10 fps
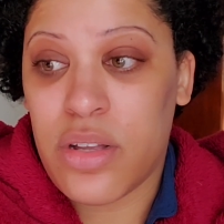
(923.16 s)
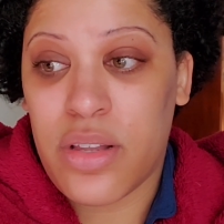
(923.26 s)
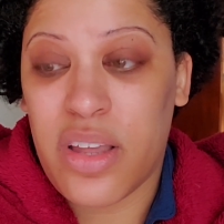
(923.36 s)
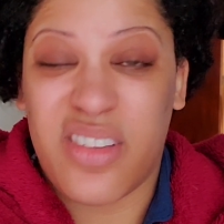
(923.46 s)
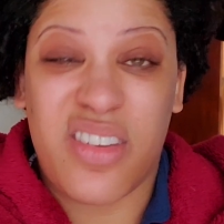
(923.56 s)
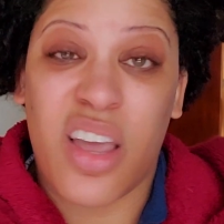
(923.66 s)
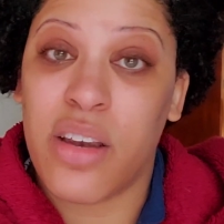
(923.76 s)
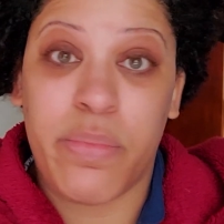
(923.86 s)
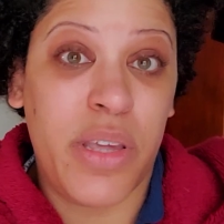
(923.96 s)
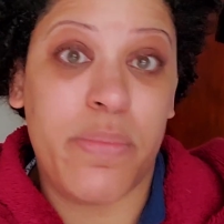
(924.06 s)
like
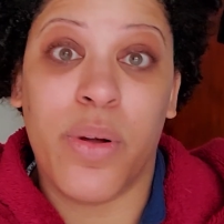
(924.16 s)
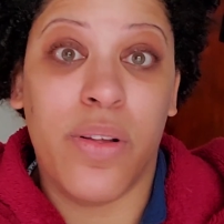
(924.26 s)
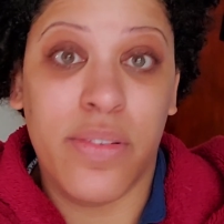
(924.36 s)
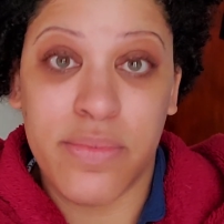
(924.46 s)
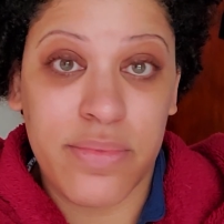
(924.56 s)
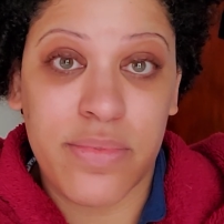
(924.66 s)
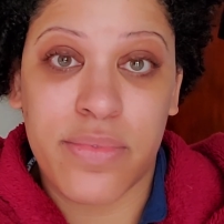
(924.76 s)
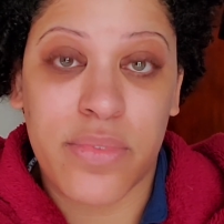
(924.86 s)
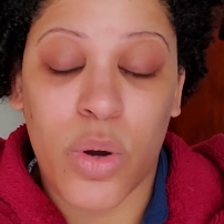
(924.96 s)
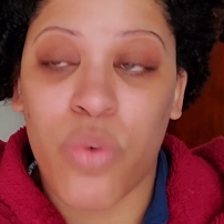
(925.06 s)
10 people
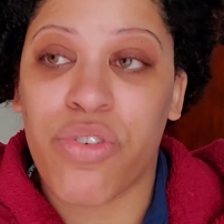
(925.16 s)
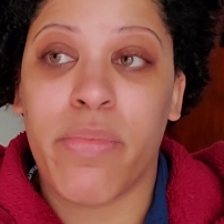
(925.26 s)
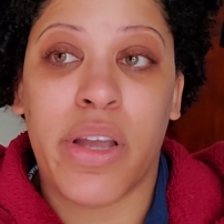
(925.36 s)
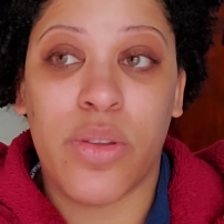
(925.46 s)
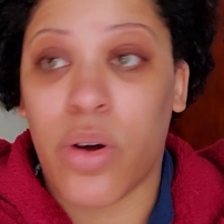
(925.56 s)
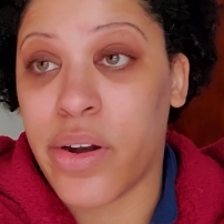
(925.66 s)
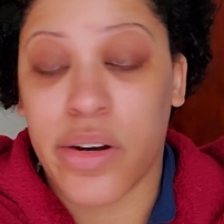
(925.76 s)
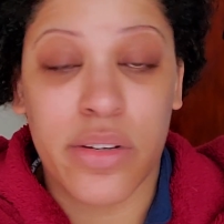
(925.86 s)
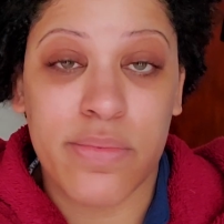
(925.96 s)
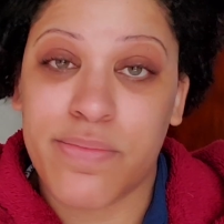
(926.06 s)
over my
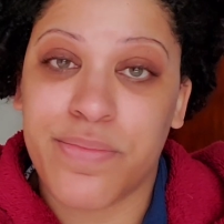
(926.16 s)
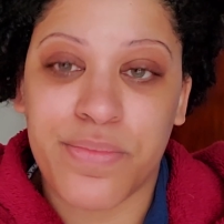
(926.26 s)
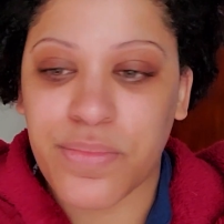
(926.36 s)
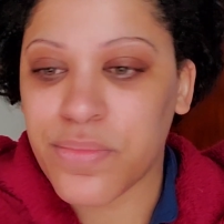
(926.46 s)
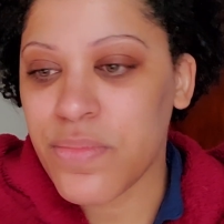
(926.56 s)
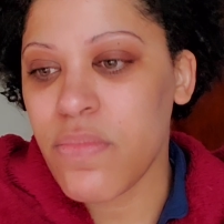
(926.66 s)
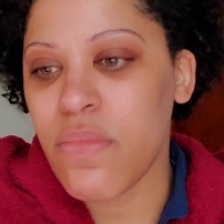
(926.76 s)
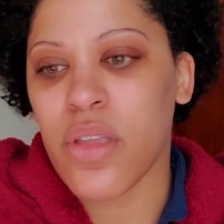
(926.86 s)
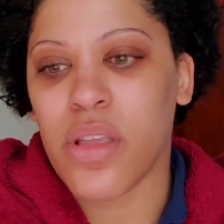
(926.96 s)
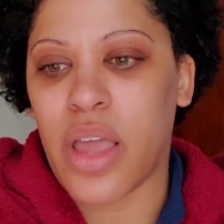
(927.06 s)
daughter,
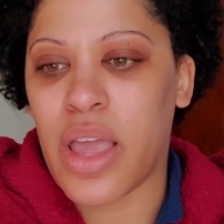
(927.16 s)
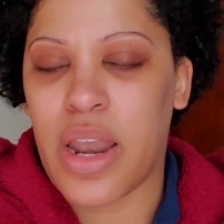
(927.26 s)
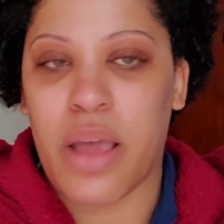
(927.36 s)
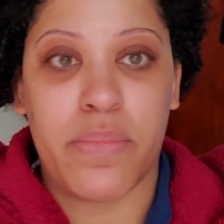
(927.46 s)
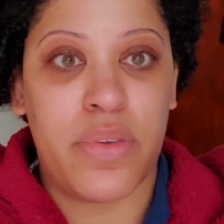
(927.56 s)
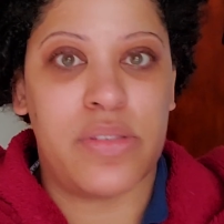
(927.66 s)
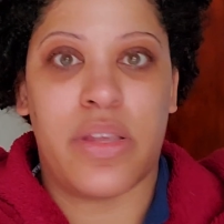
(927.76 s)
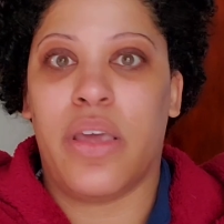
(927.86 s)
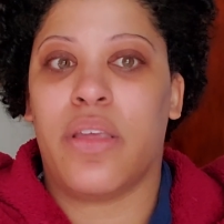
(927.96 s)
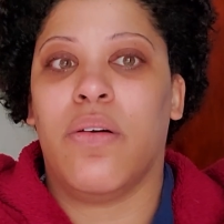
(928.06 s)
and I'm just
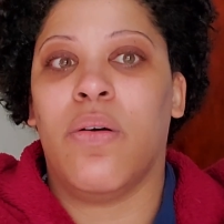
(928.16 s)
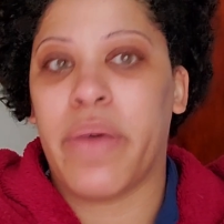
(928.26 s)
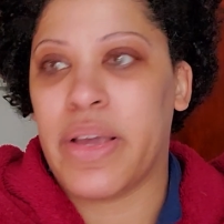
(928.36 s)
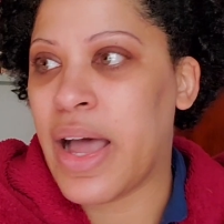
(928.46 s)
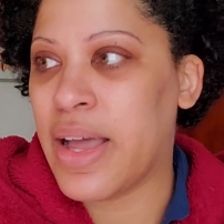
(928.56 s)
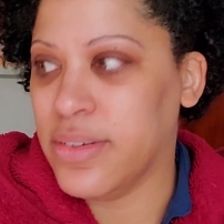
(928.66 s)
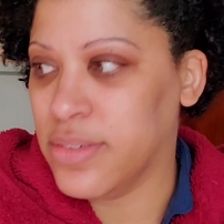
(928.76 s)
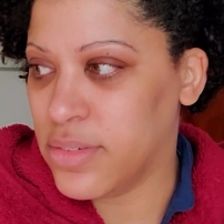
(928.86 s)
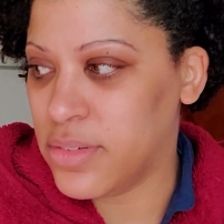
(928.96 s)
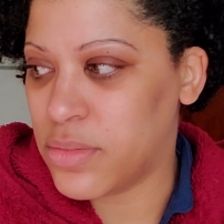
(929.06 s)
like, oh my God,
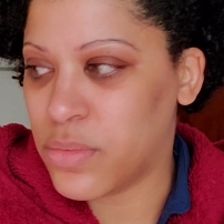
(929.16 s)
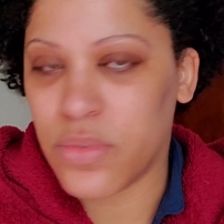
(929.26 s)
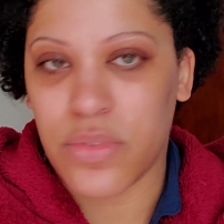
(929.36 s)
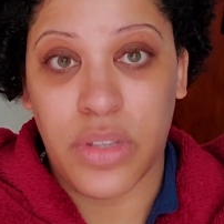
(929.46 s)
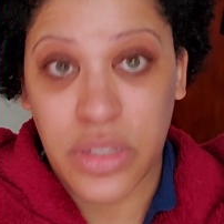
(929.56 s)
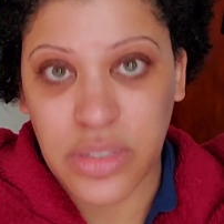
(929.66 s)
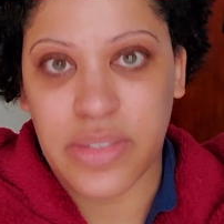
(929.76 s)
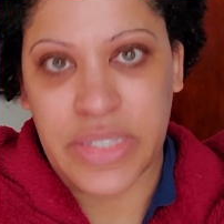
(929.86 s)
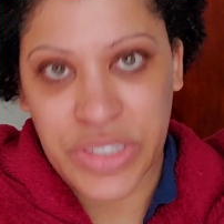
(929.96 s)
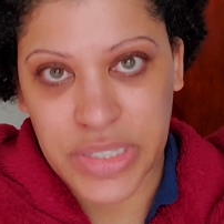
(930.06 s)
this is
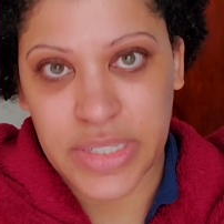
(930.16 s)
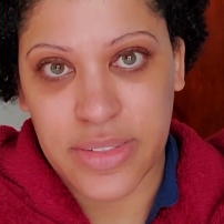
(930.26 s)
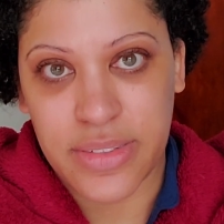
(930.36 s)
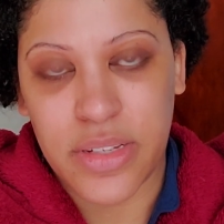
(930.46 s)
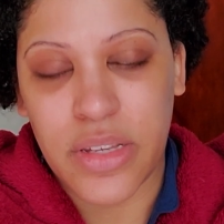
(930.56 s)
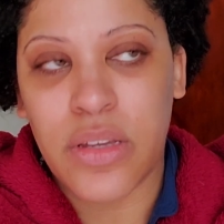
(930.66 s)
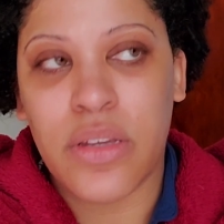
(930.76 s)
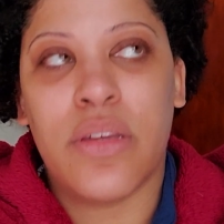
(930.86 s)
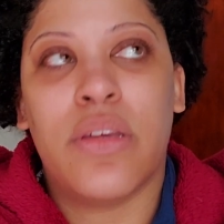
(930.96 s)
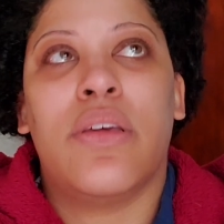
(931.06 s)
serious.
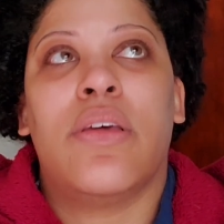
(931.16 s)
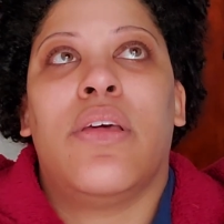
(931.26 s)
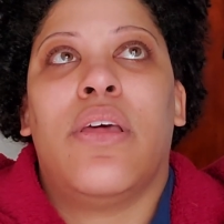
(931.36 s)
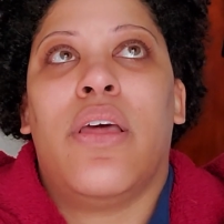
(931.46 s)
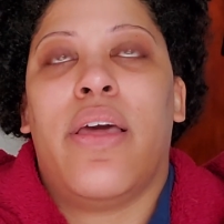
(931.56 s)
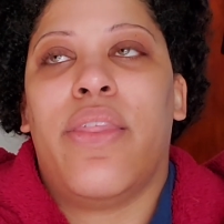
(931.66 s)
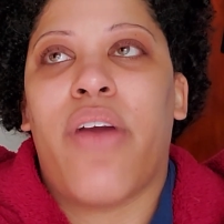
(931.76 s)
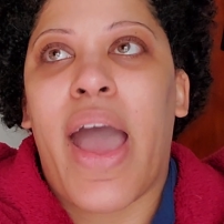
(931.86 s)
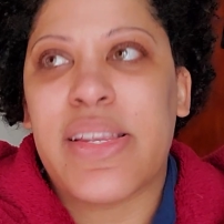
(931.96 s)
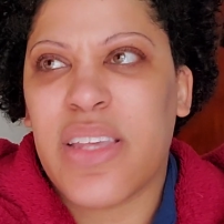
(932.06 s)
And they're
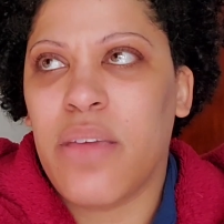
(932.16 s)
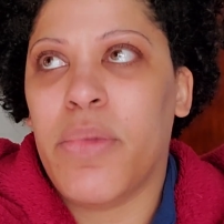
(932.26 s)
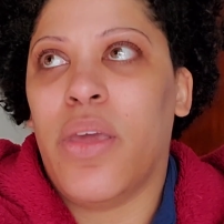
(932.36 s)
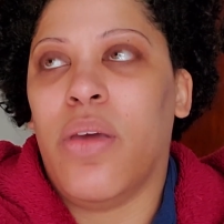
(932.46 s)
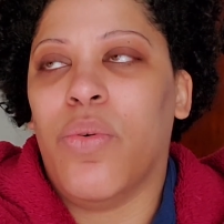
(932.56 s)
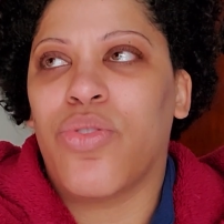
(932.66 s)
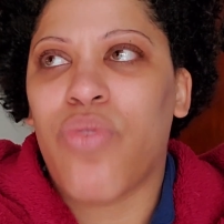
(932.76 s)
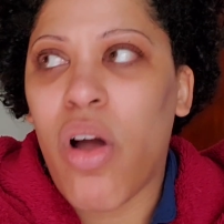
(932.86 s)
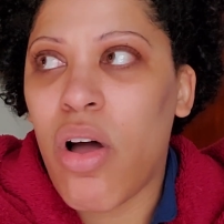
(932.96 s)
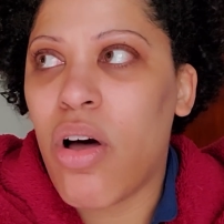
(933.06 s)
asking me what's
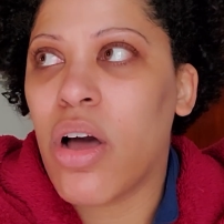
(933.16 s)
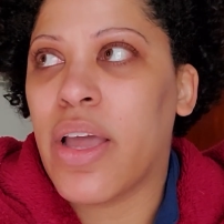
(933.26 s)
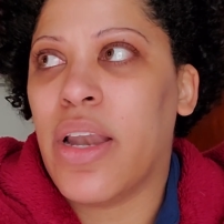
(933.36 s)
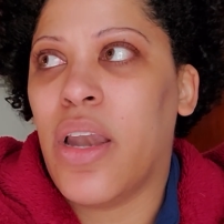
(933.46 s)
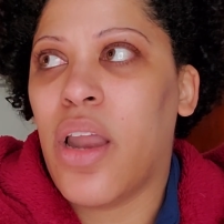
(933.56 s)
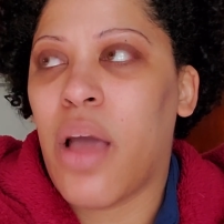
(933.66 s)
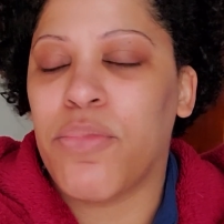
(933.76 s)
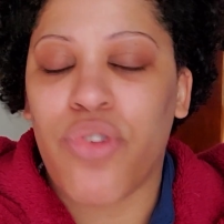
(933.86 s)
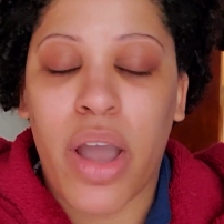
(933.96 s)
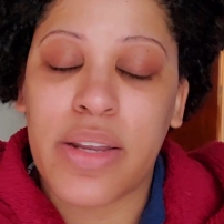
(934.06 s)
wrong, and I'm
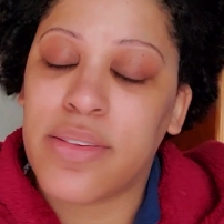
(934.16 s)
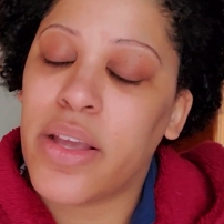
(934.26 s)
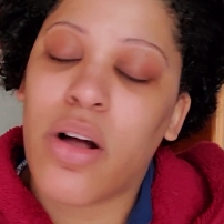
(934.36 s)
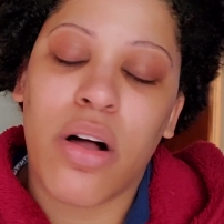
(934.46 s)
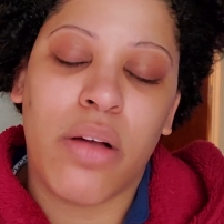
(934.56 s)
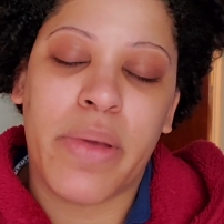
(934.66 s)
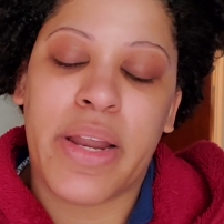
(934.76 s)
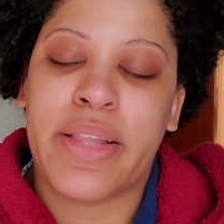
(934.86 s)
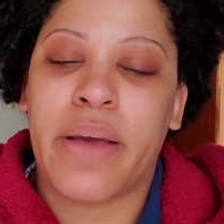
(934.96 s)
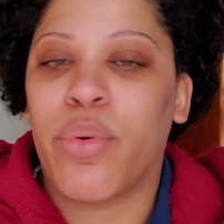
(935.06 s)
trying to stay calm. And
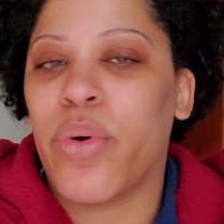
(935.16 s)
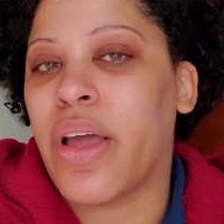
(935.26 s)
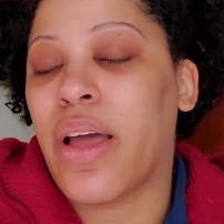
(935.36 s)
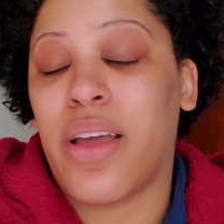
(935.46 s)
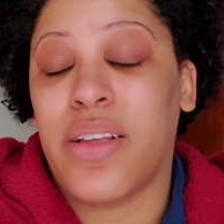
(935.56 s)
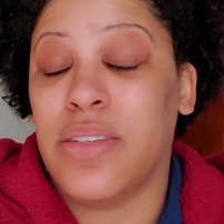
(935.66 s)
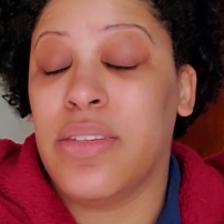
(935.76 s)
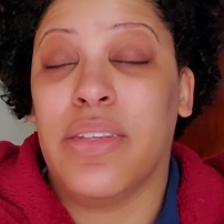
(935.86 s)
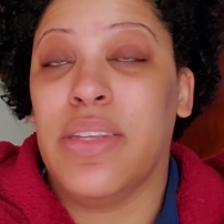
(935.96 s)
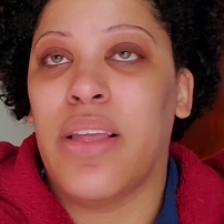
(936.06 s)
at that point, I
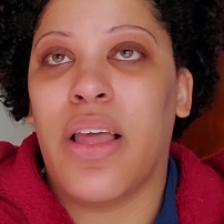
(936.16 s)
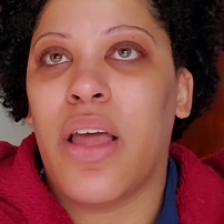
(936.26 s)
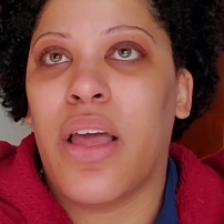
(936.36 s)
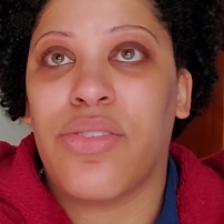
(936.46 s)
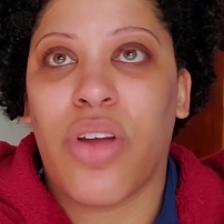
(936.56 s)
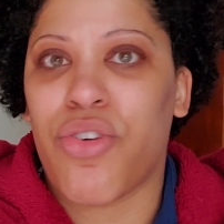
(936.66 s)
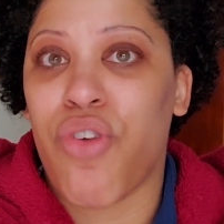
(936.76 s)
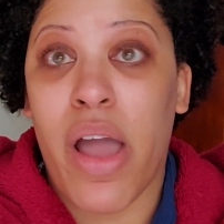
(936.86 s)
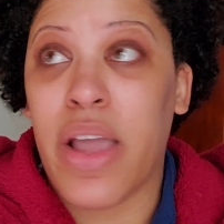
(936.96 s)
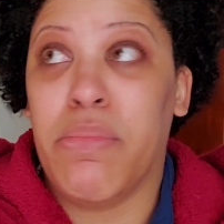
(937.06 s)
start
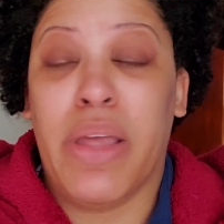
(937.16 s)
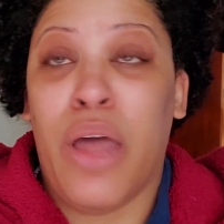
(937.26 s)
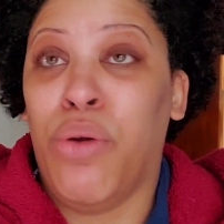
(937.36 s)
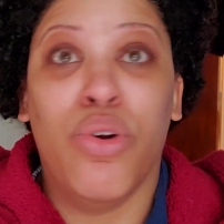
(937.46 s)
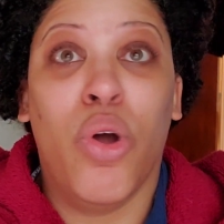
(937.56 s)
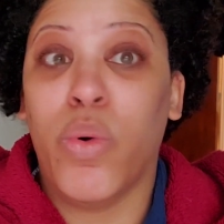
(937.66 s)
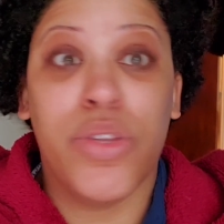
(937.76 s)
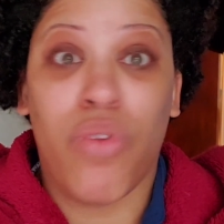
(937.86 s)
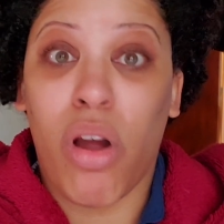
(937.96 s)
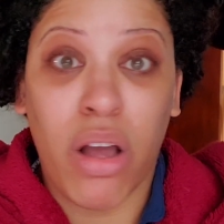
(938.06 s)
crying. I'm like, I don't know
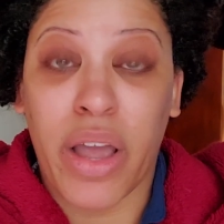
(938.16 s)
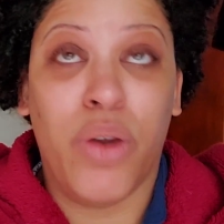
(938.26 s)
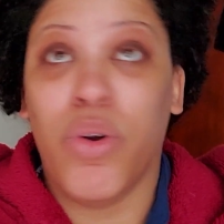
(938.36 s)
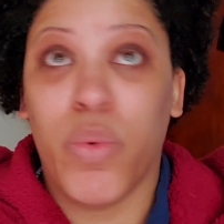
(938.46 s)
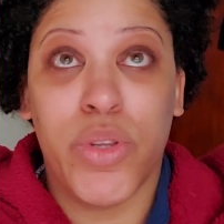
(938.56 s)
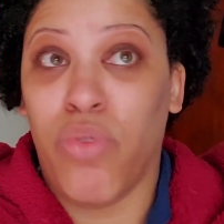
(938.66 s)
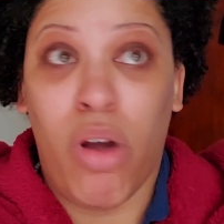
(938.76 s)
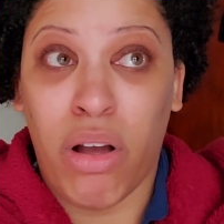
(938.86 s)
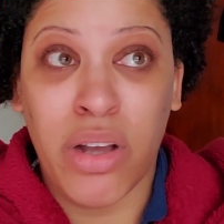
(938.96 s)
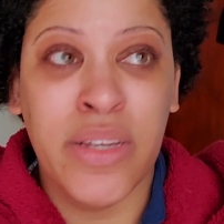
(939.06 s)
what's wrong. I don't know what's wrong.